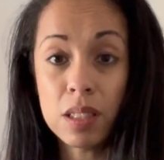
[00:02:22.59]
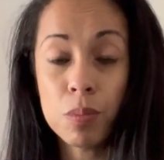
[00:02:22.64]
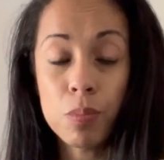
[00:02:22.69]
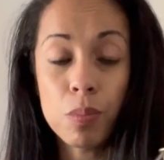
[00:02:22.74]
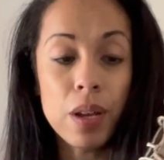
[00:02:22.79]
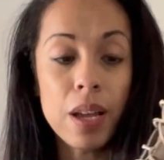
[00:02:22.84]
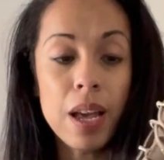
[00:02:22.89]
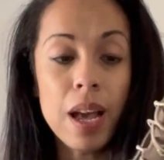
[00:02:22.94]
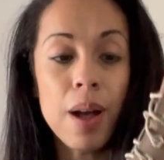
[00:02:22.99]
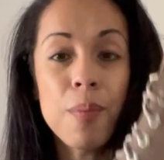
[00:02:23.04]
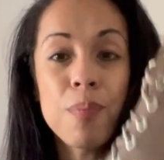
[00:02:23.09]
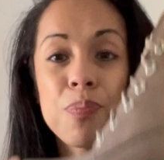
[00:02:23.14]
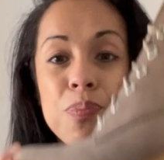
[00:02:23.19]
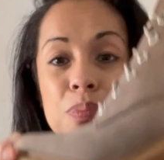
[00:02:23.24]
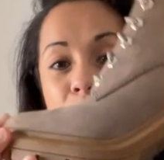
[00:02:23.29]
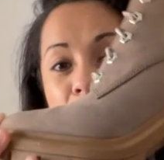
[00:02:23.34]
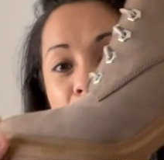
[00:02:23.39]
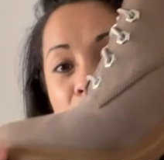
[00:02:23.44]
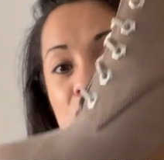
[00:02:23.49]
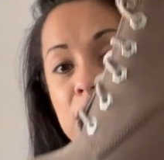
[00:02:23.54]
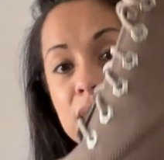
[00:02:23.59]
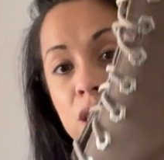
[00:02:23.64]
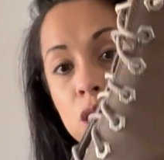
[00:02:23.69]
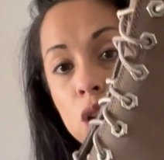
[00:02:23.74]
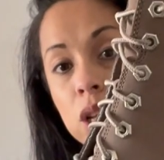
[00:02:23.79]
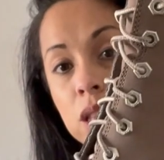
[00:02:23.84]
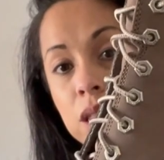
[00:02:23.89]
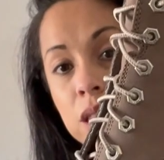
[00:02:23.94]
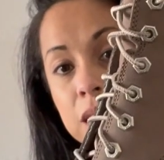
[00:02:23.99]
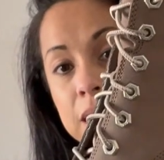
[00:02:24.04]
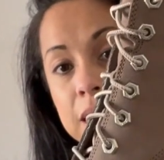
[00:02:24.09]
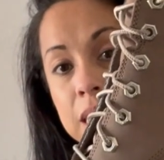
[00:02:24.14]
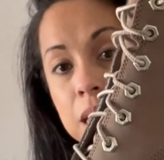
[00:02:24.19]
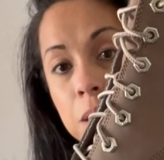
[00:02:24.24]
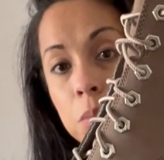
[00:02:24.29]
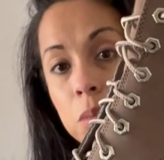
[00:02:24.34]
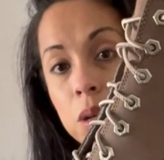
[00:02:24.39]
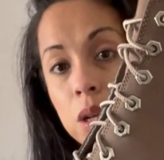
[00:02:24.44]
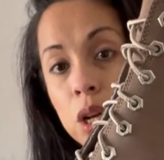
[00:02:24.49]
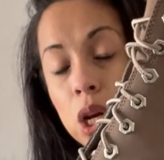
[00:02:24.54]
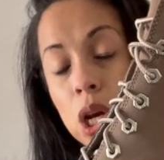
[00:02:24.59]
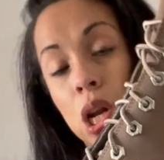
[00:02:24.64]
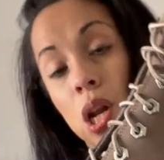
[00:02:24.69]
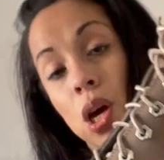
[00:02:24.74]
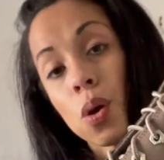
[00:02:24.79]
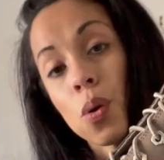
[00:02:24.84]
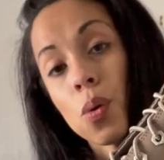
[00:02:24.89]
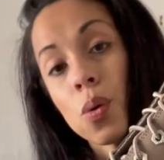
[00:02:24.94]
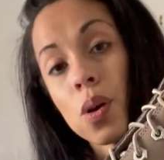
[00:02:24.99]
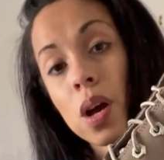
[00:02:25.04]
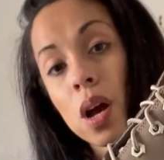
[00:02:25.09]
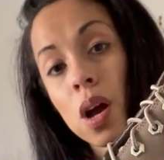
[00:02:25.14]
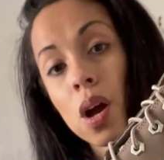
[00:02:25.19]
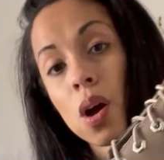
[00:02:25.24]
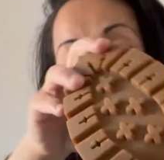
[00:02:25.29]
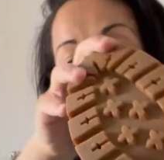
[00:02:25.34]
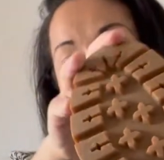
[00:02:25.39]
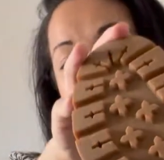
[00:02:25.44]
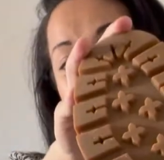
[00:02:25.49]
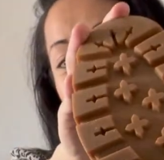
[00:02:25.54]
But yeah, it's got the Timberland logo.